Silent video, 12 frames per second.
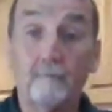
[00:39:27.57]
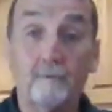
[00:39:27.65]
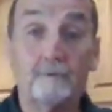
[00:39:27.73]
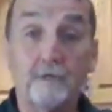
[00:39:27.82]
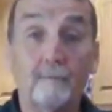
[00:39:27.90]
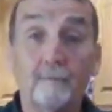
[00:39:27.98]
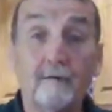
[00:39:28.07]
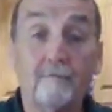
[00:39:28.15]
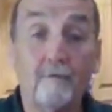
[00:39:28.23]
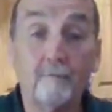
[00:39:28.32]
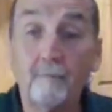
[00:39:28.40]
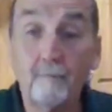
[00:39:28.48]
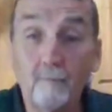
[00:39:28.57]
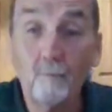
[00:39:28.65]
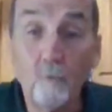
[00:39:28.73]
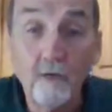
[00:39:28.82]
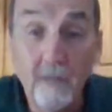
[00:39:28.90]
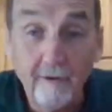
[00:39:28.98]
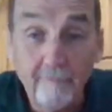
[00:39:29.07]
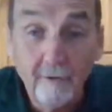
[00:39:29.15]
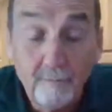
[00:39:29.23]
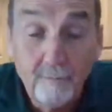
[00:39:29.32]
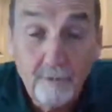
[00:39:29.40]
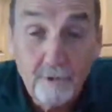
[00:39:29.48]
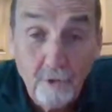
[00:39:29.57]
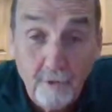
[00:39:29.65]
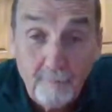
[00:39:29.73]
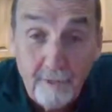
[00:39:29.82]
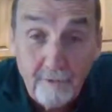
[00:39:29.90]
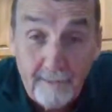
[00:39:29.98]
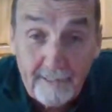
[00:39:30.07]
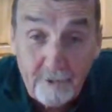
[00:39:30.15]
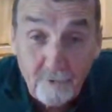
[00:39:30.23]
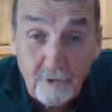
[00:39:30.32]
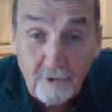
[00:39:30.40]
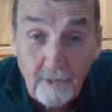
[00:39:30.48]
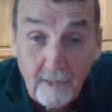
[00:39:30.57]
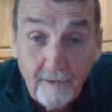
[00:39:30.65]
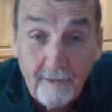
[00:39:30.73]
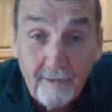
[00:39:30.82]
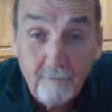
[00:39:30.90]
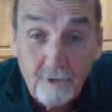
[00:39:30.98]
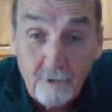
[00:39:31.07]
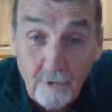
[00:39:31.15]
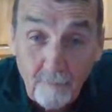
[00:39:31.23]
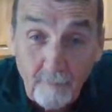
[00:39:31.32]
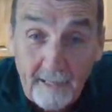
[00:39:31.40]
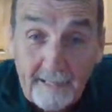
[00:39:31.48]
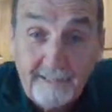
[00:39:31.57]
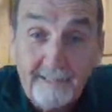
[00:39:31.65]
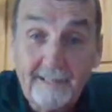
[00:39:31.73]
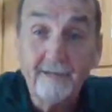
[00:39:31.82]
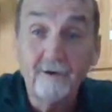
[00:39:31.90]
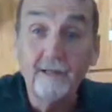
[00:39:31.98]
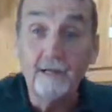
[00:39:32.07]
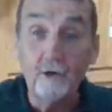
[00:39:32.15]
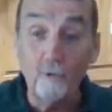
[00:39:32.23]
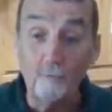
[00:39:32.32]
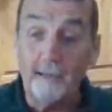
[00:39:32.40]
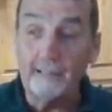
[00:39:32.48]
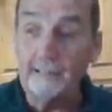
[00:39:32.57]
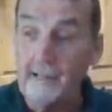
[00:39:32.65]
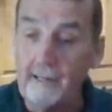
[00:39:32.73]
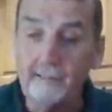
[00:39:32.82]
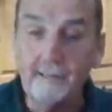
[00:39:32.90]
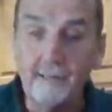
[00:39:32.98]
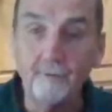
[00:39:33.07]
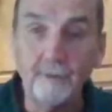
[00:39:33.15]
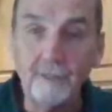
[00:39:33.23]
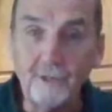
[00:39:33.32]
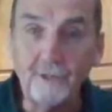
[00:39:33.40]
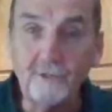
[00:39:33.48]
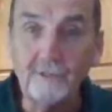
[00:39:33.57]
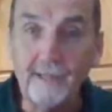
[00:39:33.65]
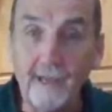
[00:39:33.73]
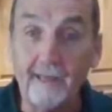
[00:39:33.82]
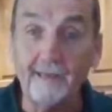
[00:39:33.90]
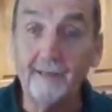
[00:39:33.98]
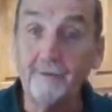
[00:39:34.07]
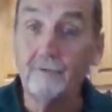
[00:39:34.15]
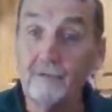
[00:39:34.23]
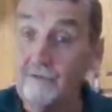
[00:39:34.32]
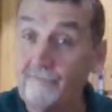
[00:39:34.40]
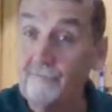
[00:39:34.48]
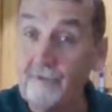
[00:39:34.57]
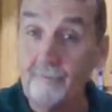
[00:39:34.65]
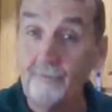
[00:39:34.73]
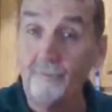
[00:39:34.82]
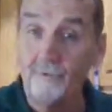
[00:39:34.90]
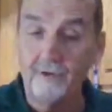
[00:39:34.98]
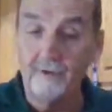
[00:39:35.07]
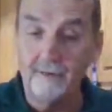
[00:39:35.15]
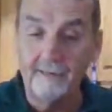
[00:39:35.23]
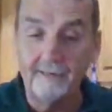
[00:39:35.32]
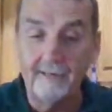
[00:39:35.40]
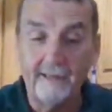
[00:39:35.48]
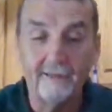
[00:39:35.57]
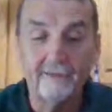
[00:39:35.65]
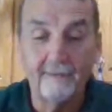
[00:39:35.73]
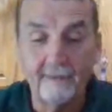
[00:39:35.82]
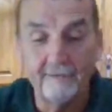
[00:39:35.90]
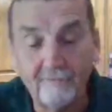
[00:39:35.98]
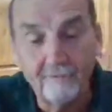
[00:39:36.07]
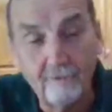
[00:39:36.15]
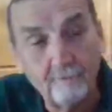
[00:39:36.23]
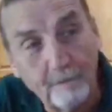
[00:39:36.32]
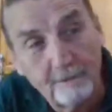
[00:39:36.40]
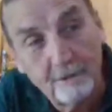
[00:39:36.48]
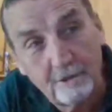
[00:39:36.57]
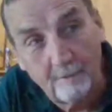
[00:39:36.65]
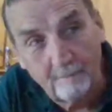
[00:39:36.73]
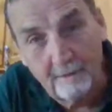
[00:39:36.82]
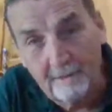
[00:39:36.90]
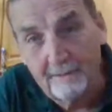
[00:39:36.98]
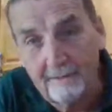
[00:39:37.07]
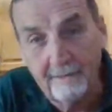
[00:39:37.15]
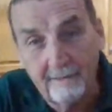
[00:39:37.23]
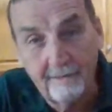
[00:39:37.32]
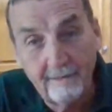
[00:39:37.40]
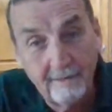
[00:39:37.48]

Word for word: some of them, one of them is going to be on the History Channel. It was so amazing. They're like, "Oh my God, can we use that?" They were here in February, and now they're putting something in that